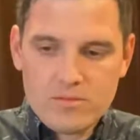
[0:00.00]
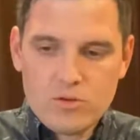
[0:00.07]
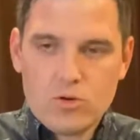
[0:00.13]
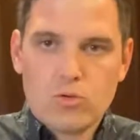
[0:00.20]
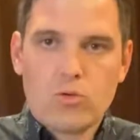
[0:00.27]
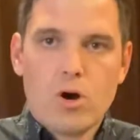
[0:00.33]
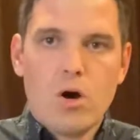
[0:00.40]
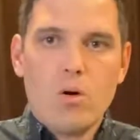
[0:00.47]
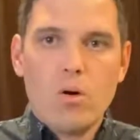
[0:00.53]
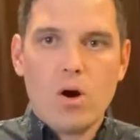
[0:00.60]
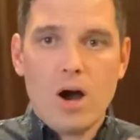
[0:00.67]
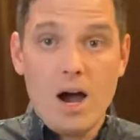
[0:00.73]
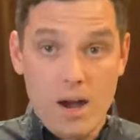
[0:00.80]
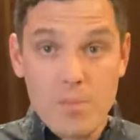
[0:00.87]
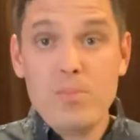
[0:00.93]

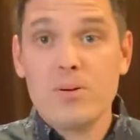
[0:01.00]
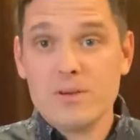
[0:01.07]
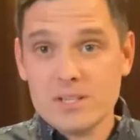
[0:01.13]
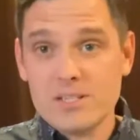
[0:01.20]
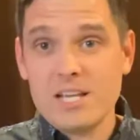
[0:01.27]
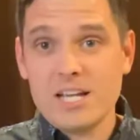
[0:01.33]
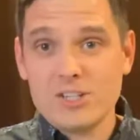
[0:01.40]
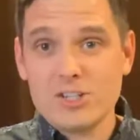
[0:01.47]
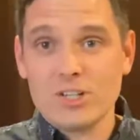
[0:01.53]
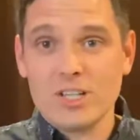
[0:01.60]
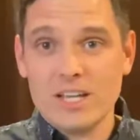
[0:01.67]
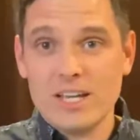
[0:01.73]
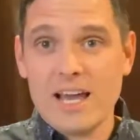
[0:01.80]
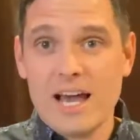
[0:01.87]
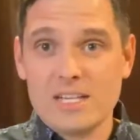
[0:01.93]
grow up
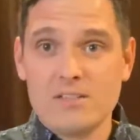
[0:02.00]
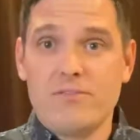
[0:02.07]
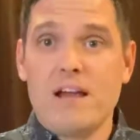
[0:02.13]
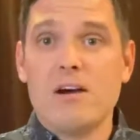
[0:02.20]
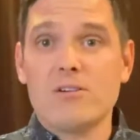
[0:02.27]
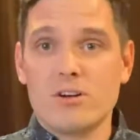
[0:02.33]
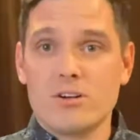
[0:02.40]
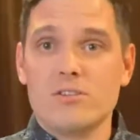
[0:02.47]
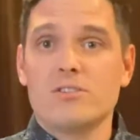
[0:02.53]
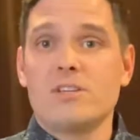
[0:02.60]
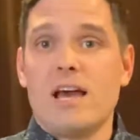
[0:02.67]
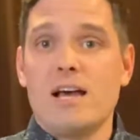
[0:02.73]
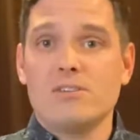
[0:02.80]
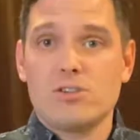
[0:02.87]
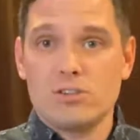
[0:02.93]
essentially as founders
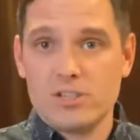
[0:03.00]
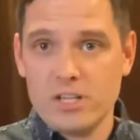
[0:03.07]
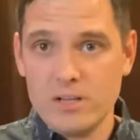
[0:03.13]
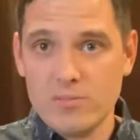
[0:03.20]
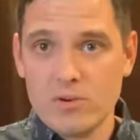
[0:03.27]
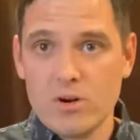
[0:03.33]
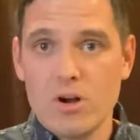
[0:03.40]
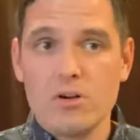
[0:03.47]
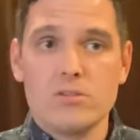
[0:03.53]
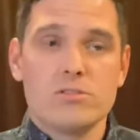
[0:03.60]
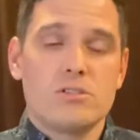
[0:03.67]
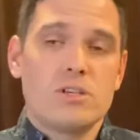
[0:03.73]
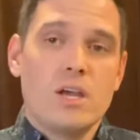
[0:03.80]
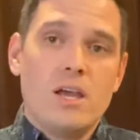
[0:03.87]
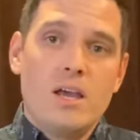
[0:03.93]
as our team
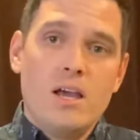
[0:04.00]
grows.